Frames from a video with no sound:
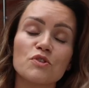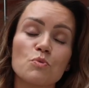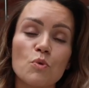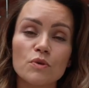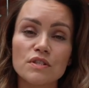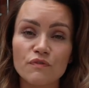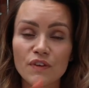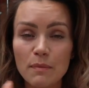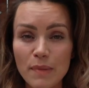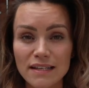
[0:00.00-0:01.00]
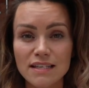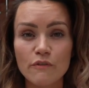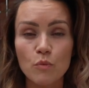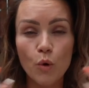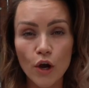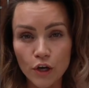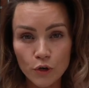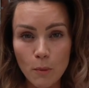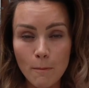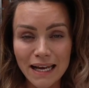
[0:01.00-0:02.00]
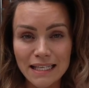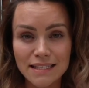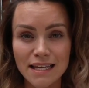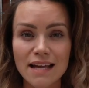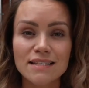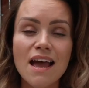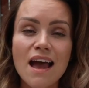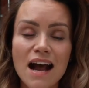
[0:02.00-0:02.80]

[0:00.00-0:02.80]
towards feeling better and working on your mindset,